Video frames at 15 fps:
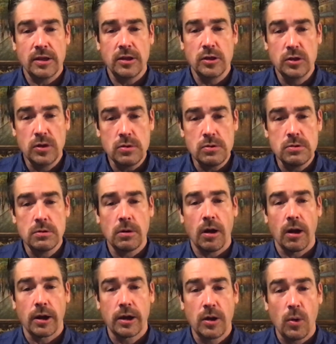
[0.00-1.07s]
you
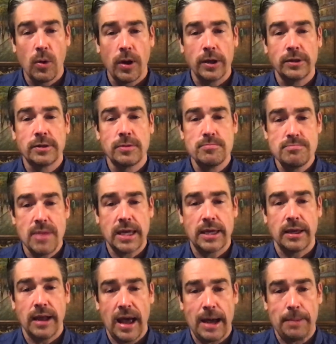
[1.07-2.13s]
are going to make
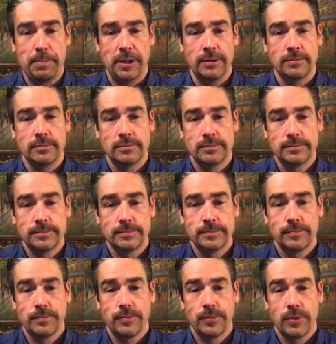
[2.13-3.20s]
it happen.
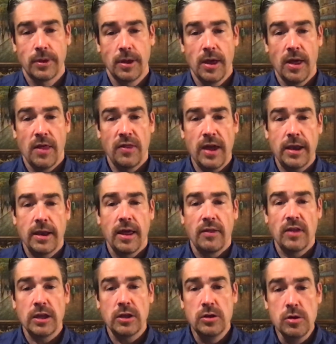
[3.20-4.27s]
That
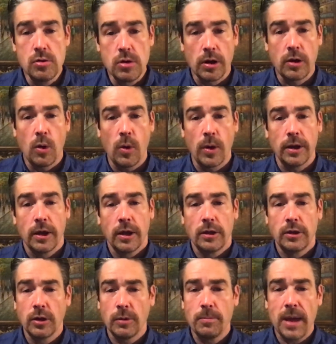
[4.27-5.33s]
you're going,
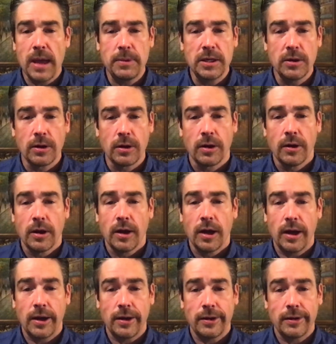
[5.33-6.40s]
maybe you're
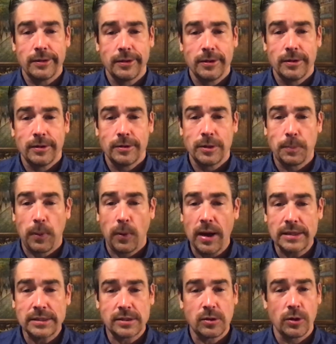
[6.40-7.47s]

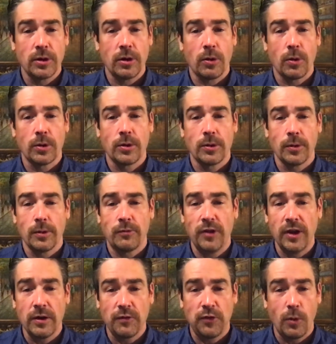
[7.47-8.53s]
depressed or you're
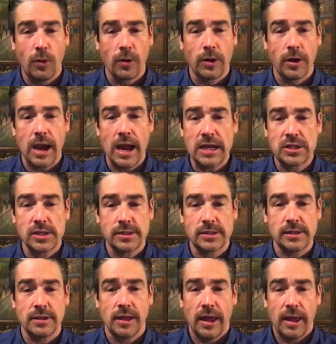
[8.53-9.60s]
fearful or you're anxious
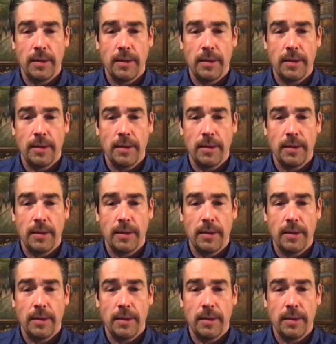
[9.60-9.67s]
and